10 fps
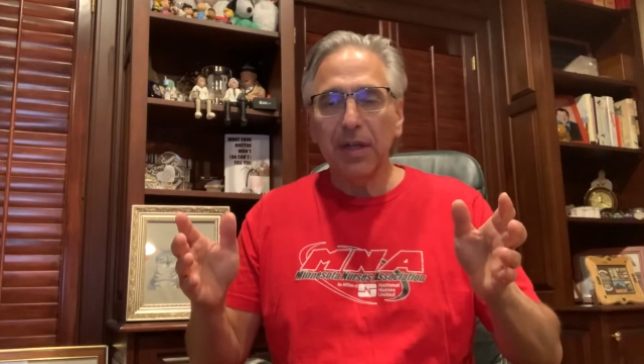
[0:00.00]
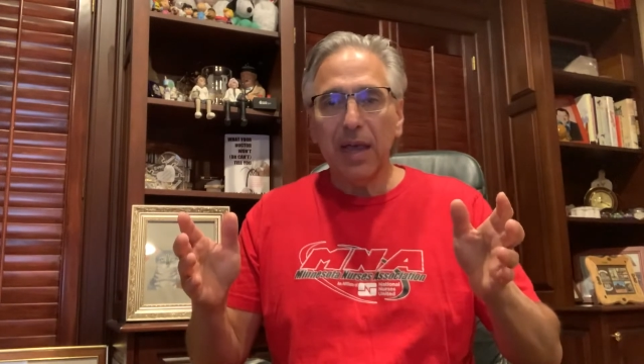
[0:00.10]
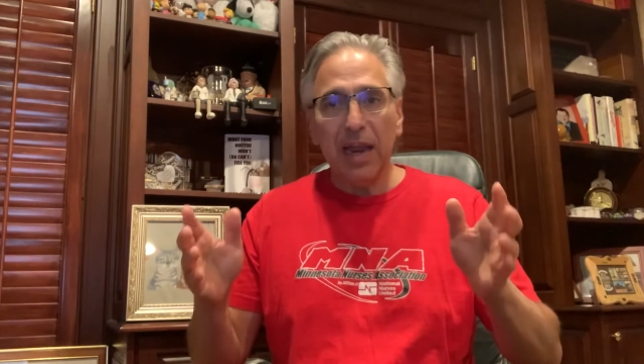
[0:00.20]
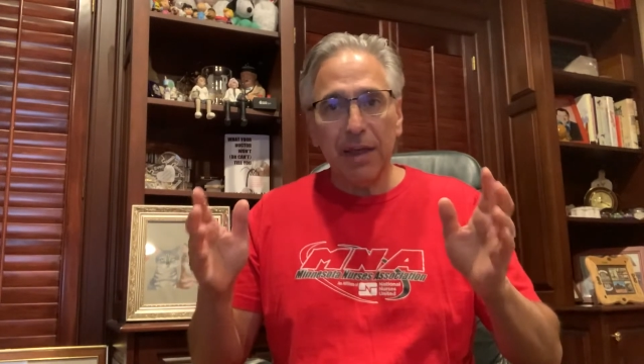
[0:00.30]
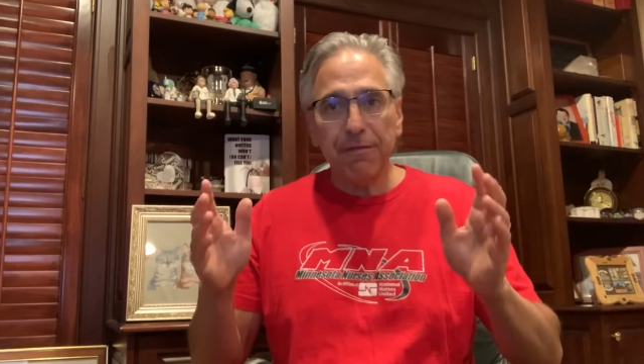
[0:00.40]

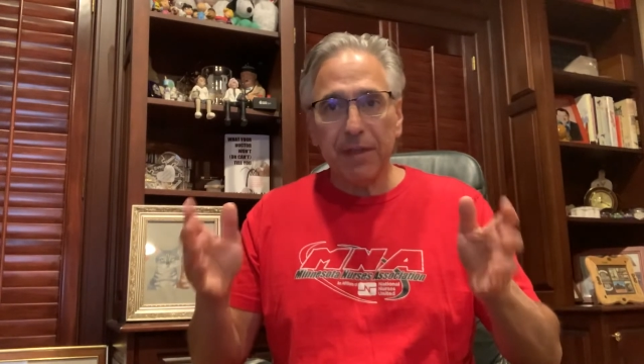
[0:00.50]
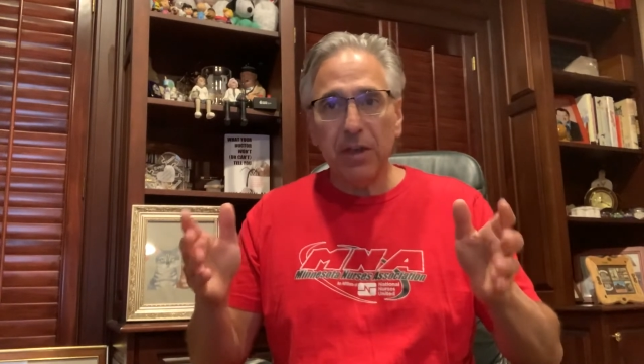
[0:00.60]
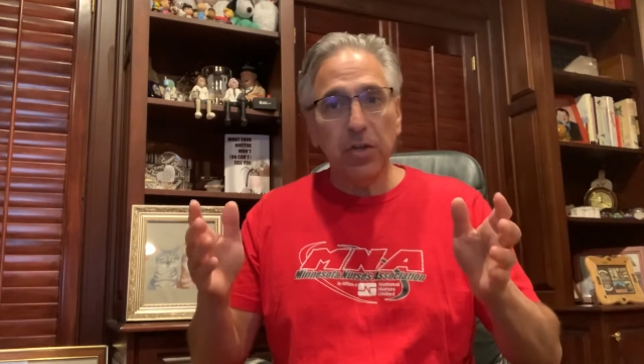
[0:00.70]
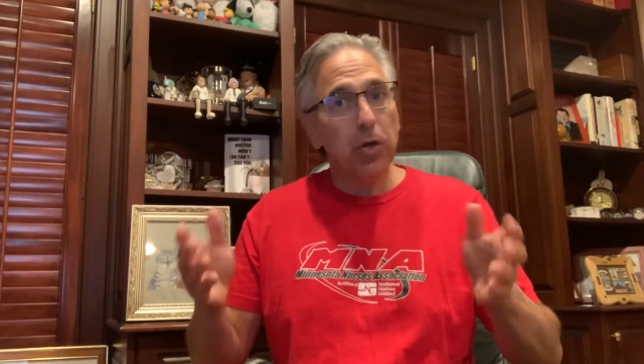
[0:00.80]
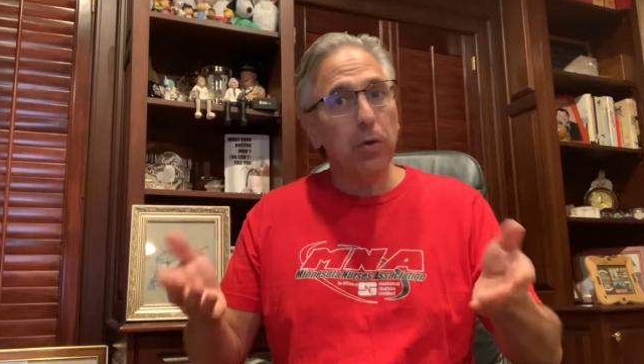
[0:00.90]
And if they
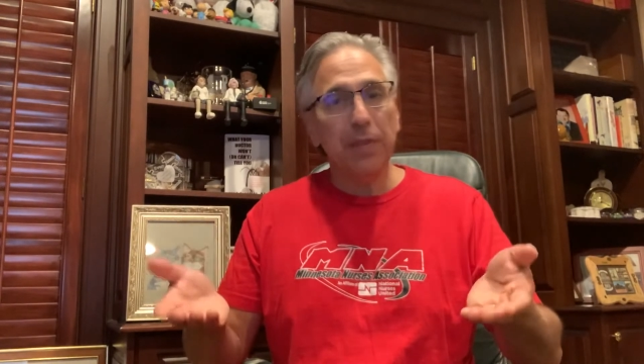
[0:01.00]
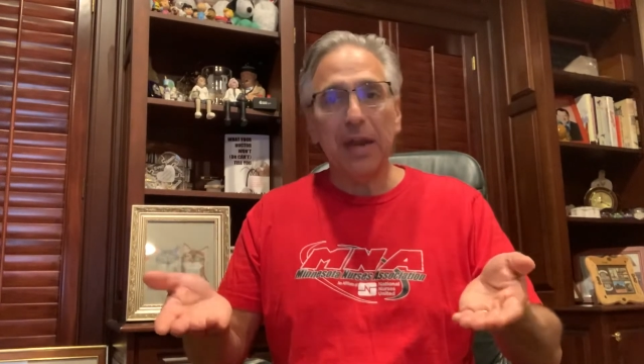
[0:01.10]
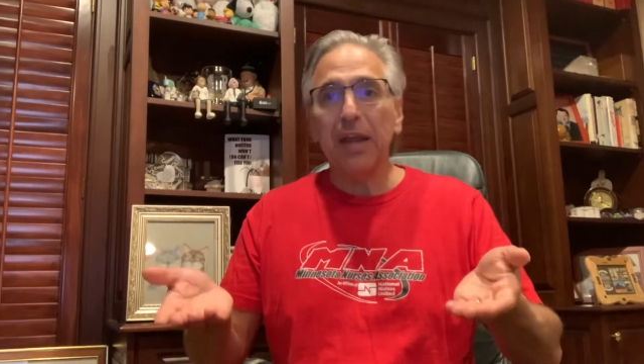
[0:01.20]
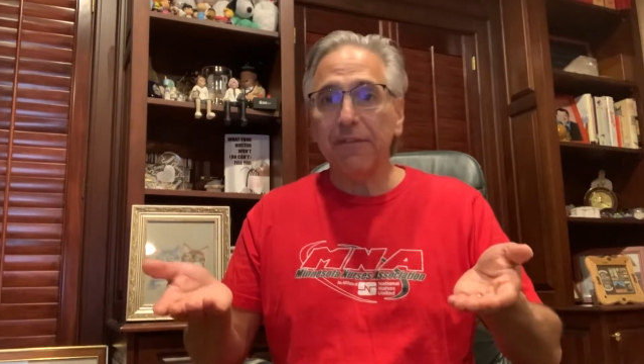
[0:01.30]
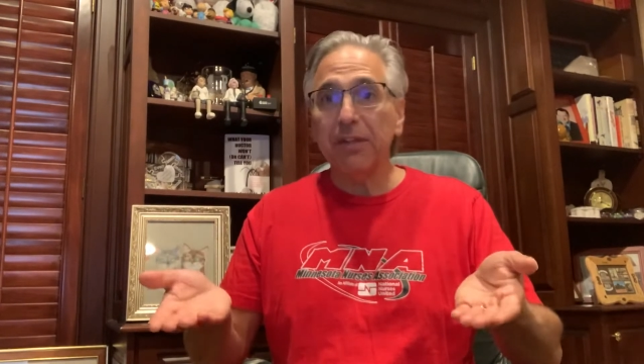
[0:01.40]
do,
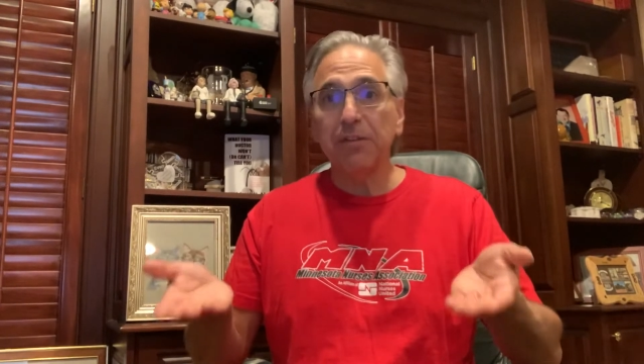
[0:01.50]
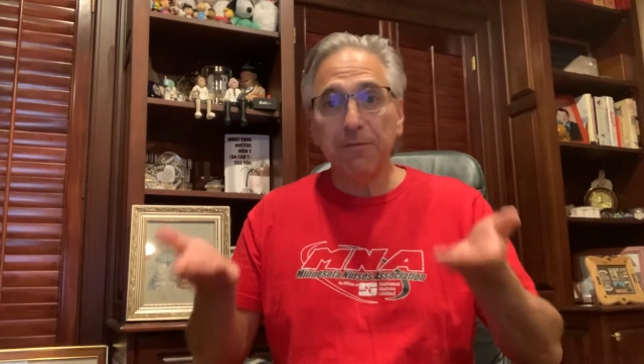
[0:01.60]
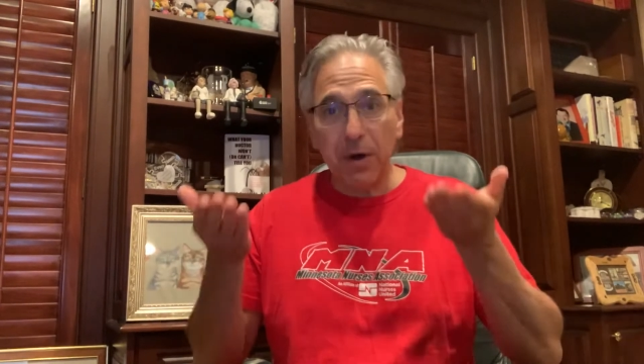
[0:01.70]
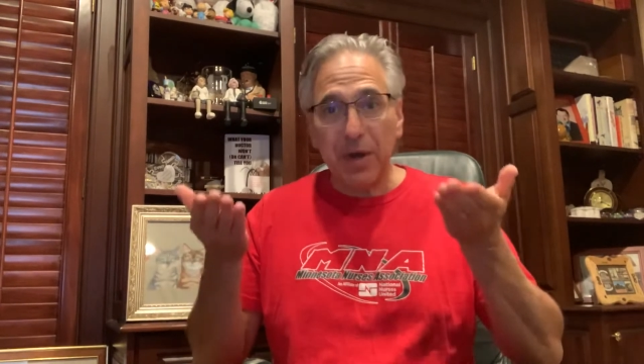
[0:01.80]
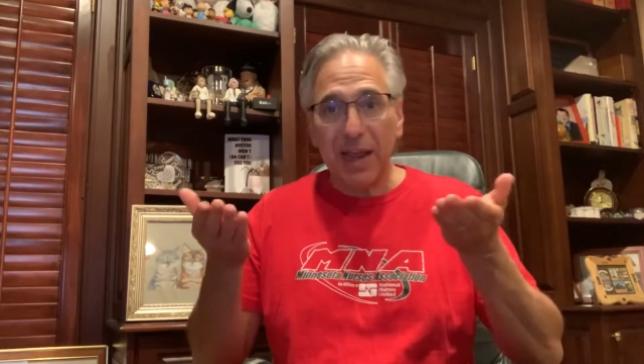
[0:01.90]
that if it's
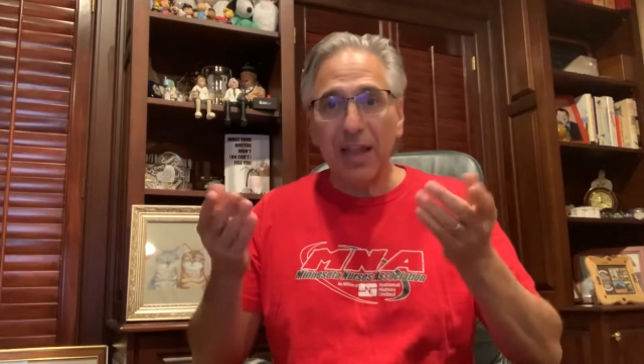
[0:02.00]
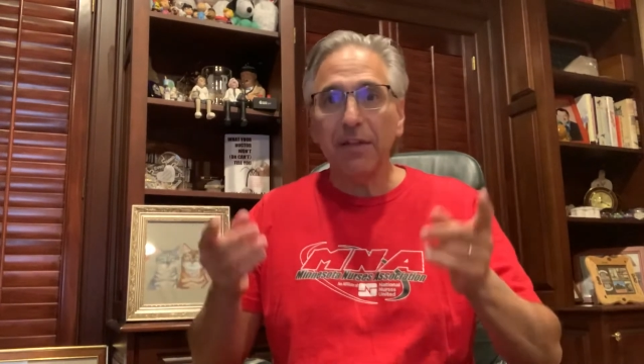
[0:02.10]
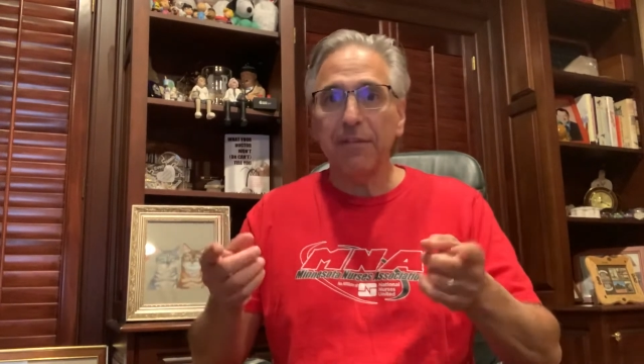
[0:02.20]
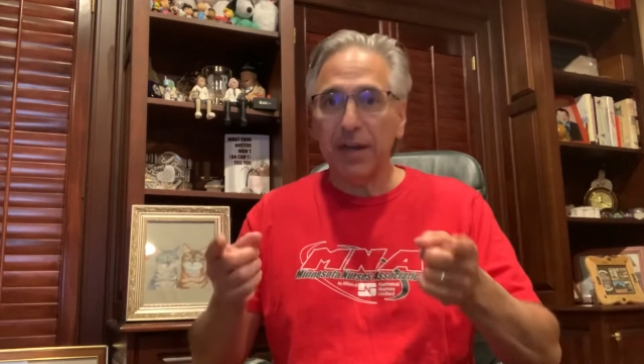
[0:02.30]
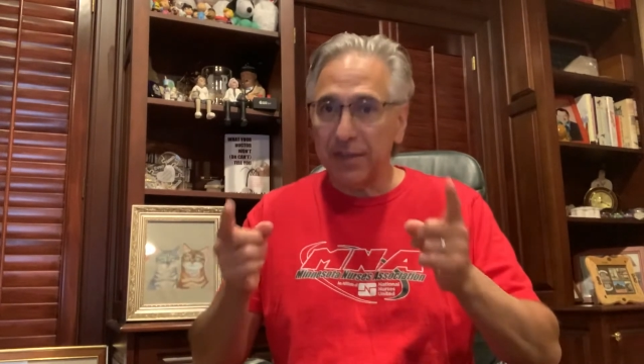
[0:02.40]
very
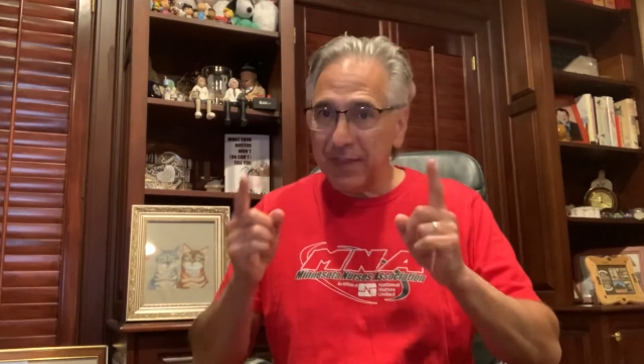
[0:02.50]
elevated,